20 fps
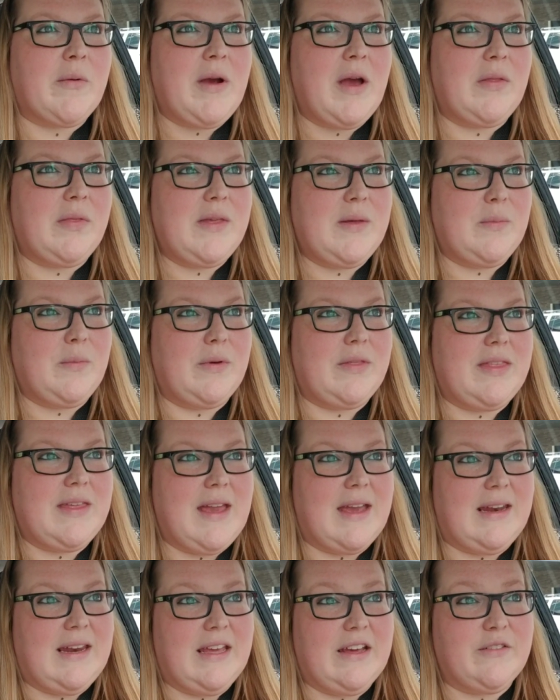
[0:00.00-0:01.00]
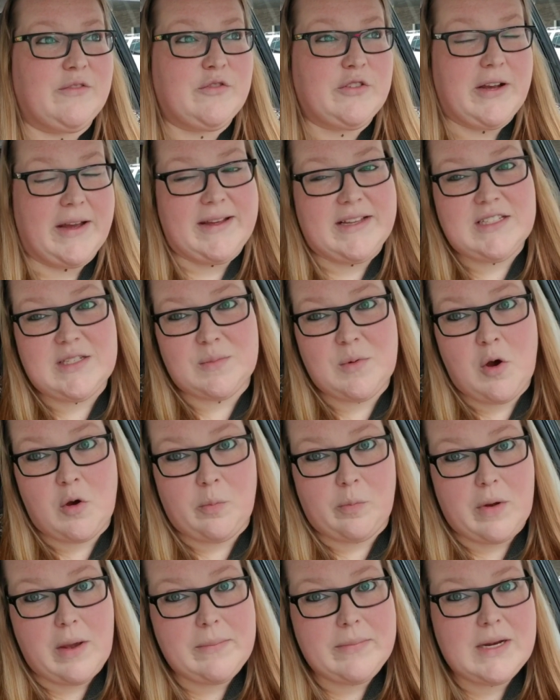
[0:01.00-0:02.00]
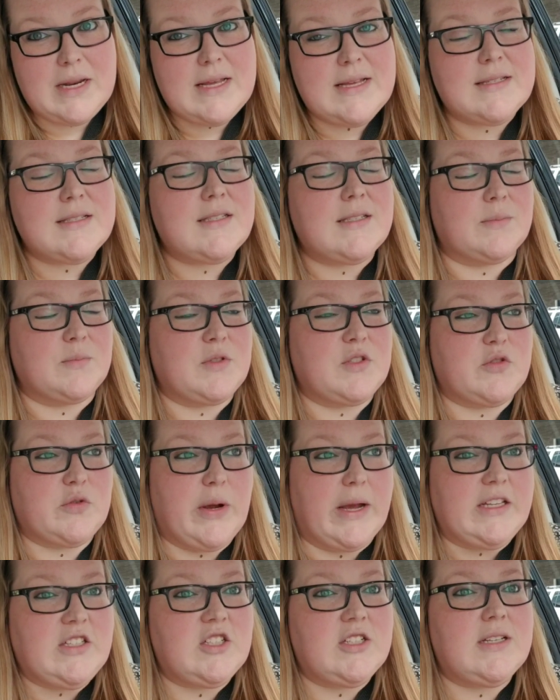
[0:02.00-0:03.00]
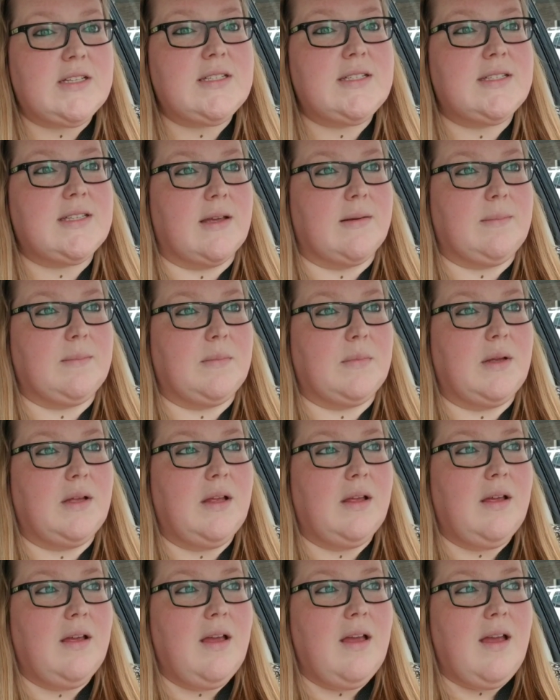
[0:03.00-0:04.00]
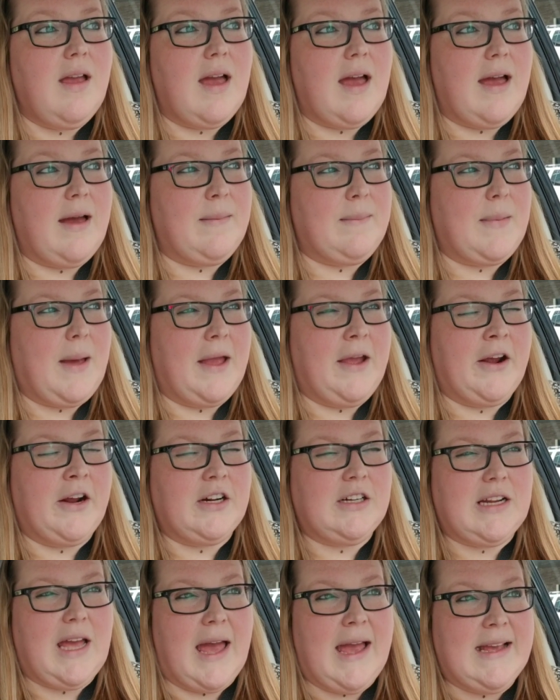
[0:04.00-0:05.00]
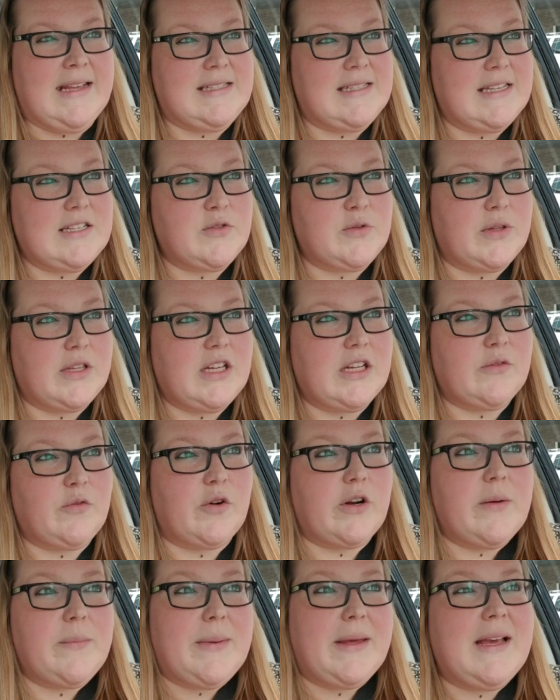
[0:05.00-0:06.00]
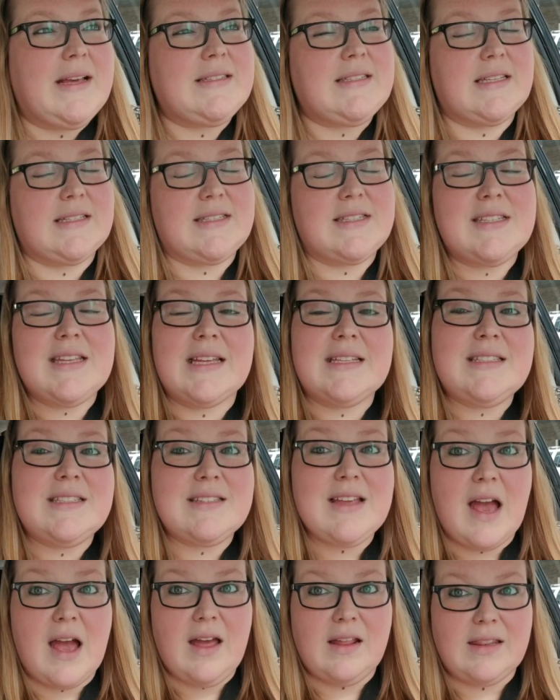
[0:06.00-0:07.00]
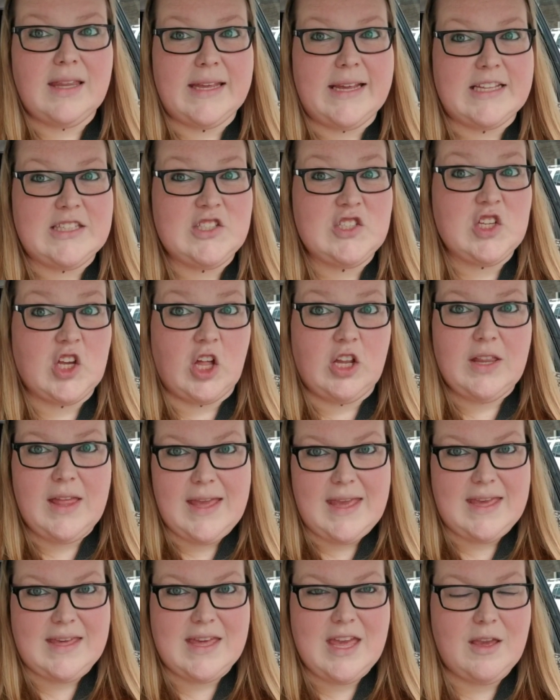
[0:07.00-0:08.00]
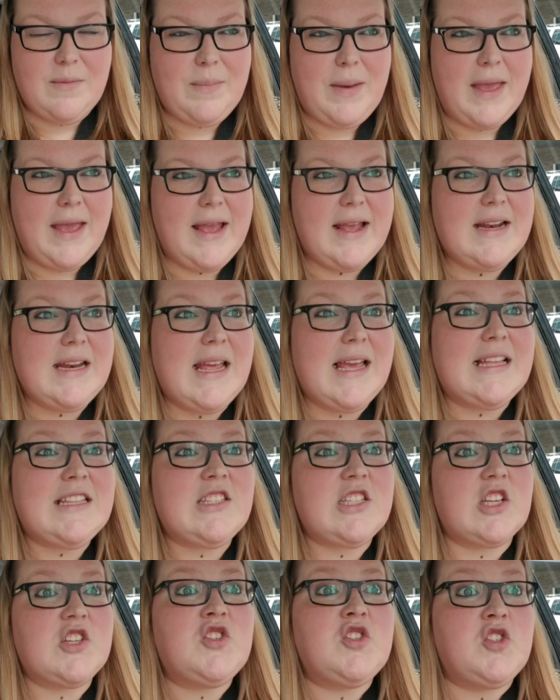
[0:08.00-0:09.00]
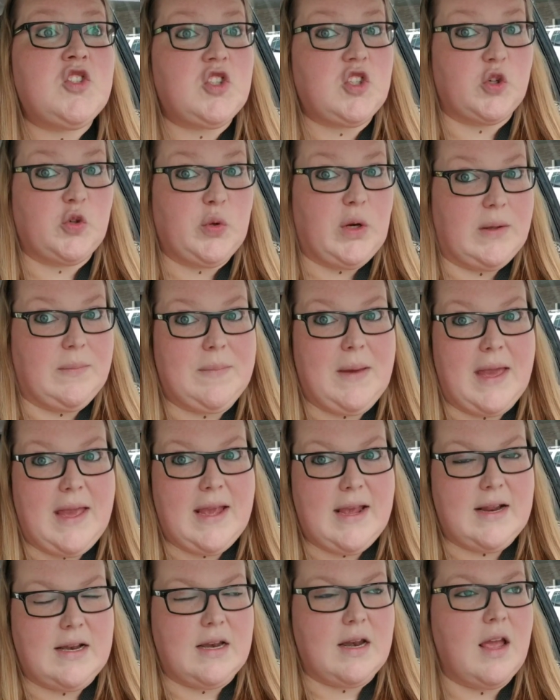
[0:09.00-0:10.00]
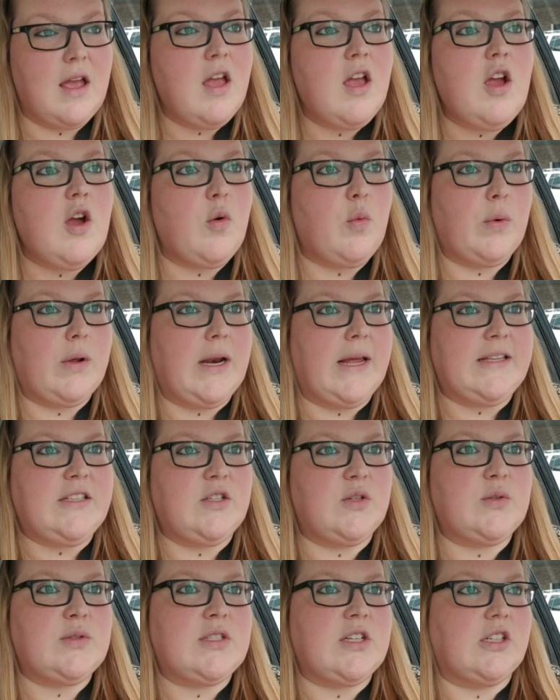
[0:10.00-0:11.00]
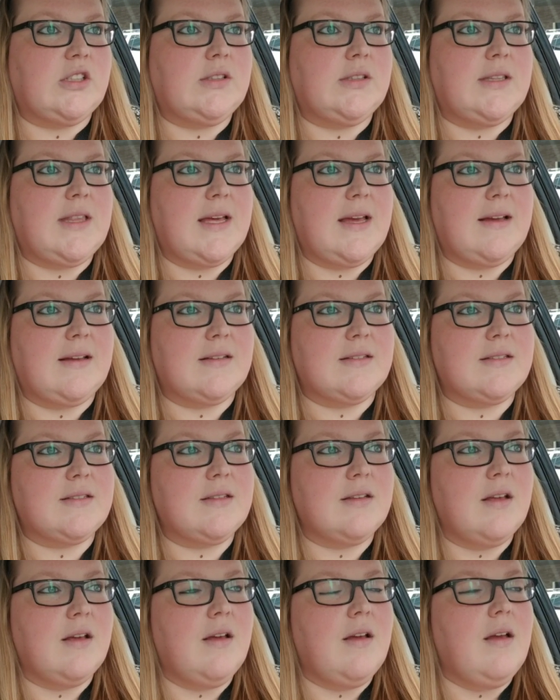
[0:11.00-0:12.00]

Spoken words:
around with the idea of trying some home remedies, some stretches, I heard icing's really good for it, because it's not like a dull aching pain, it's a shooting pain when I do certain things.